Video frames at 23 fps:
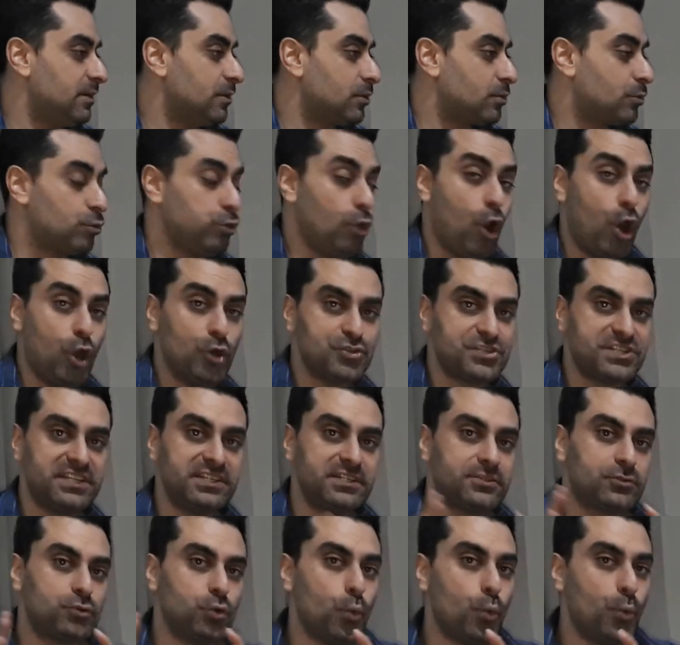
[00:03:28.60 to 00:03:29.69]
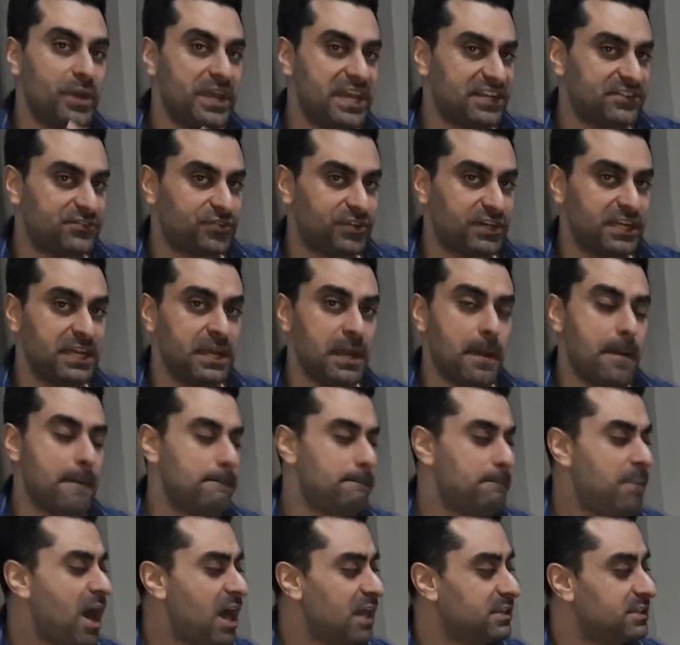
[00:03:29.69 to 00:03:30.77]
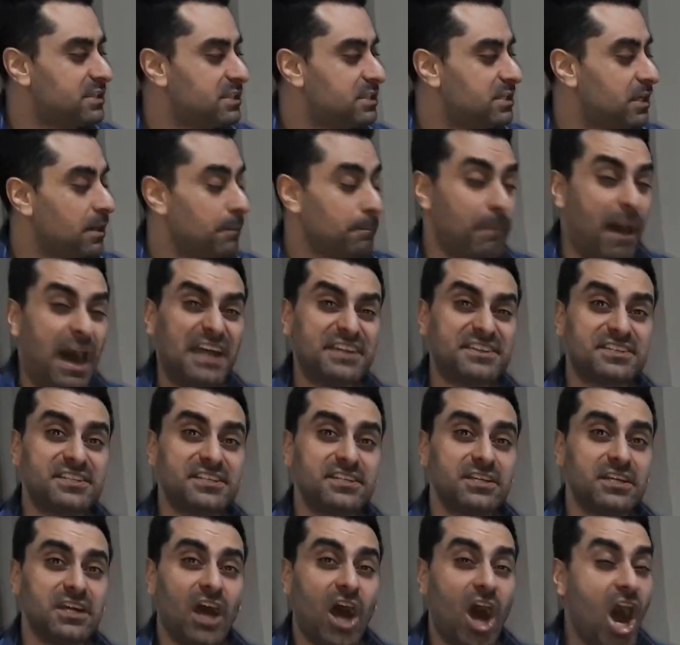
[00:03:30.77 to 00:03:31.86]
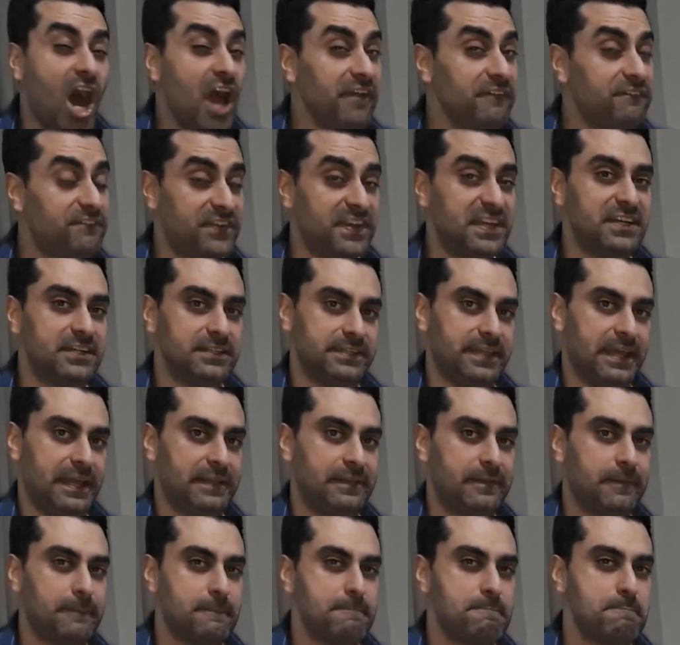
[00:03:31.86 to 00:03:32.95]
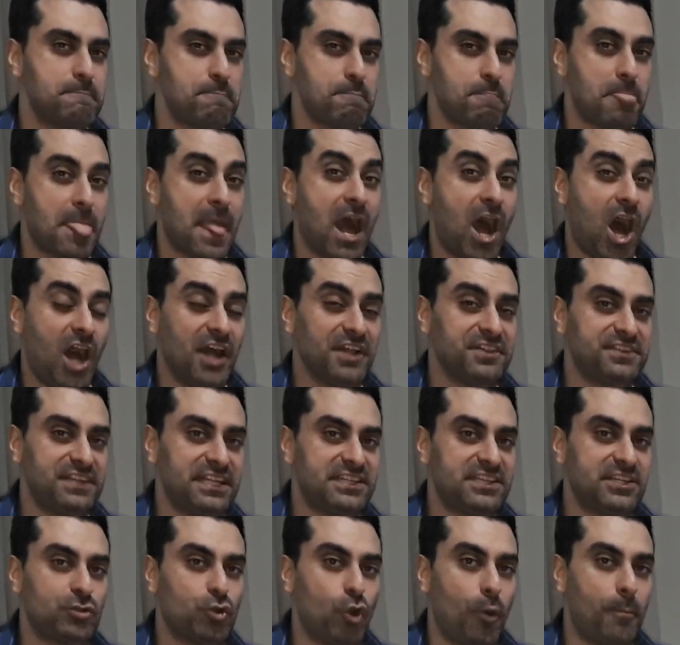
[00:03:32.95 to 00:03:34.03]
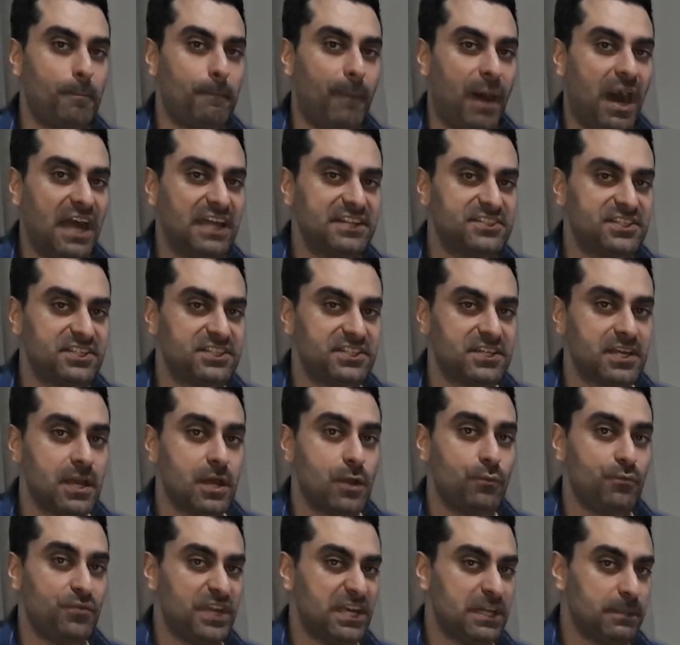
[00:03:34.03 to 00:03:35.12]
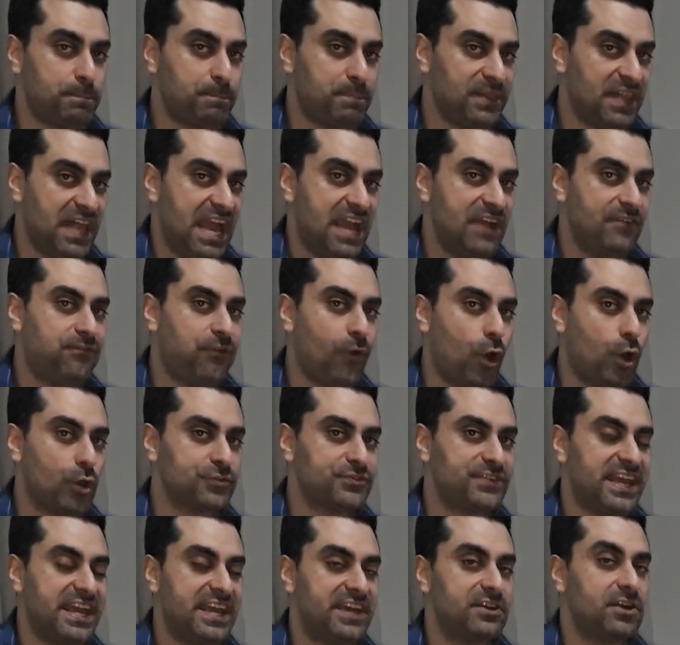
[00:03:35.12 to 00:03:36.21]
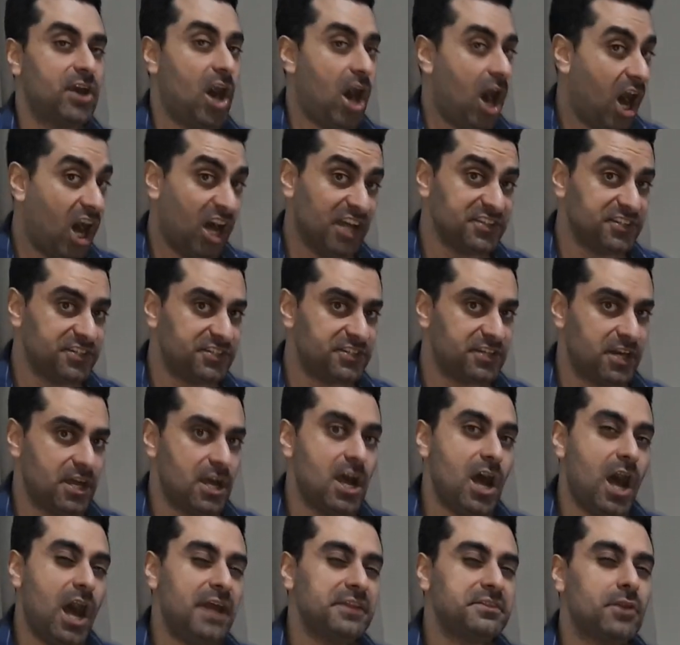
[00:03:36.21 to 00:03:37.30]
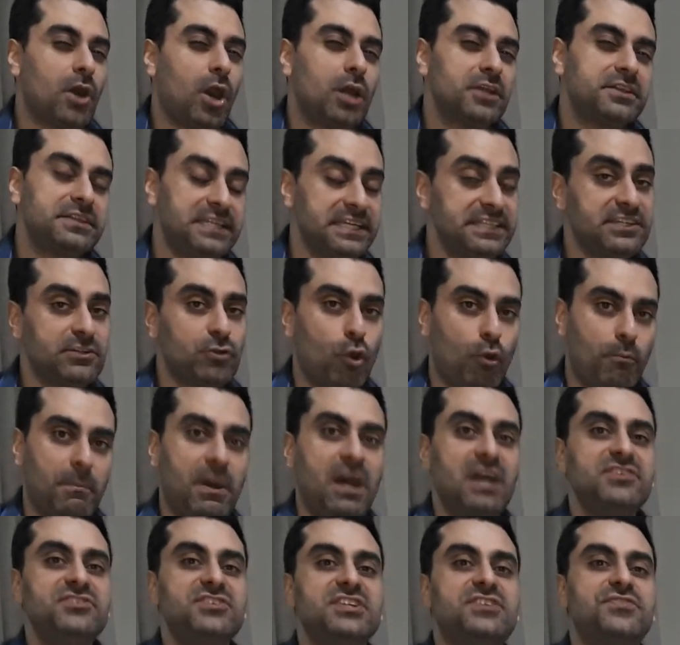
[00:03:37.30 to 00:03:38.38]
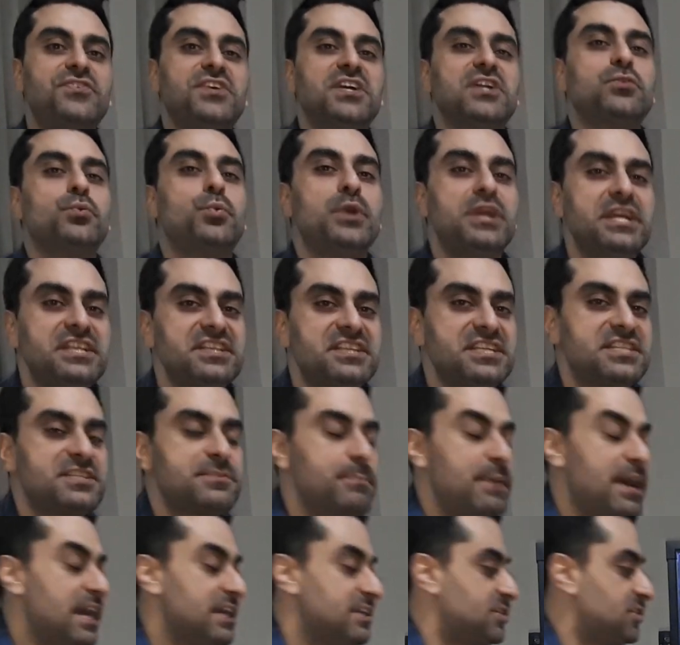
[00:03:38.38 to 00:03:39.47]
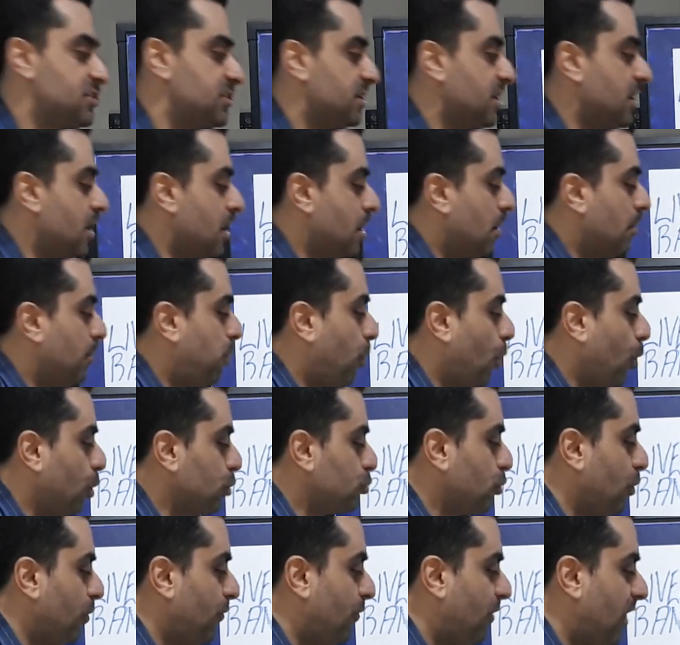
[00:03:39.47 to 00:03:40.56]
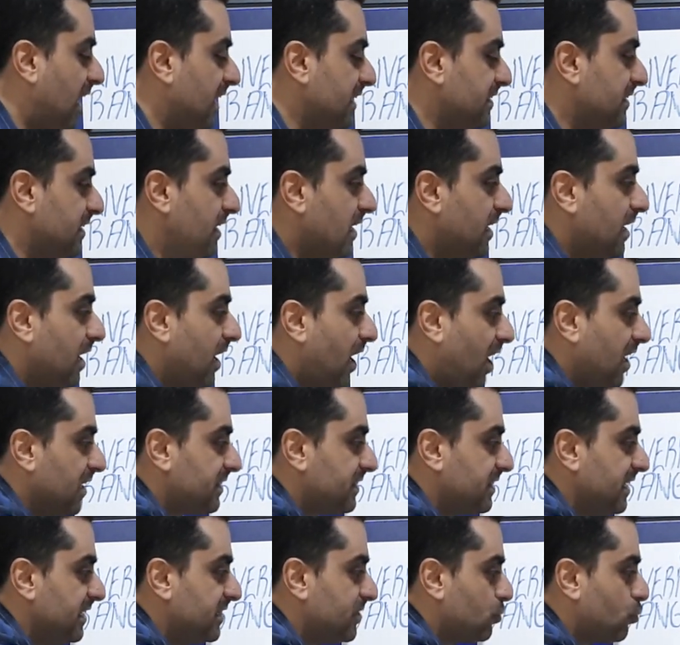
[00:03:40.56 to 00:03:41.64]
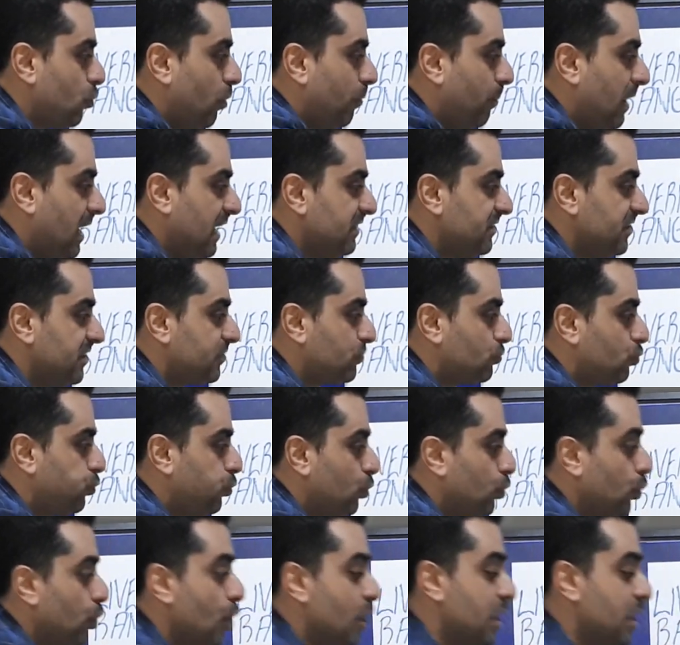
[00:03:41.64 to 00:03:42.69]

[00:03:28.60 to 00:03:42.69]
closer to victory, but I feel that Atletico Madrid will play for their honor and Atletico Madrid will win this match. Porto 1, Atletico Madrid 2